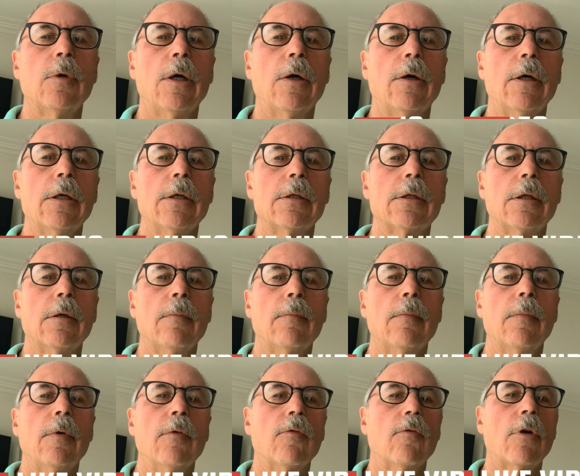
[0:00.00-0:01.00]
well as
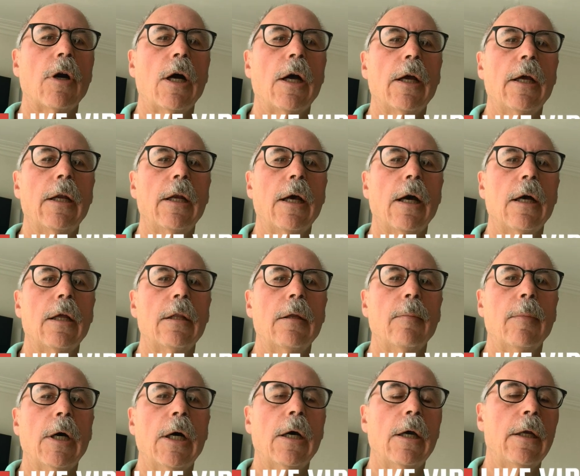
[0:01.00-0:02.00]
the Rhine on
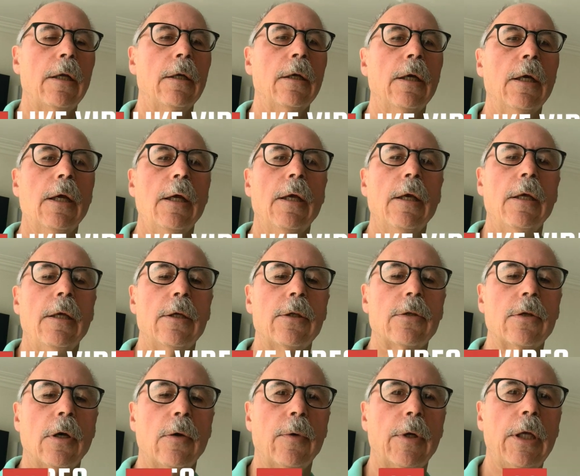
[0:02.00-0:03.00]
the Main.
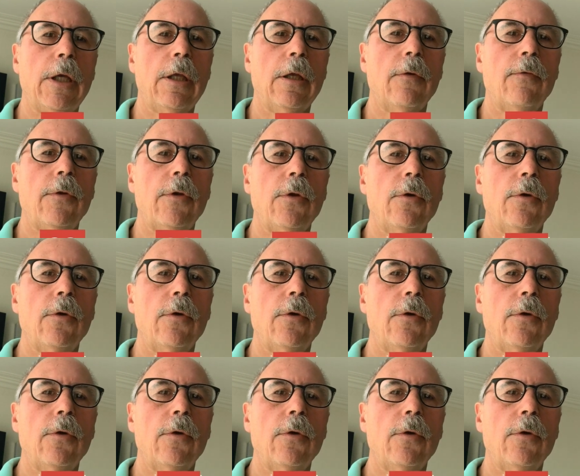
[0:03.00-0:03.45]
So I want to give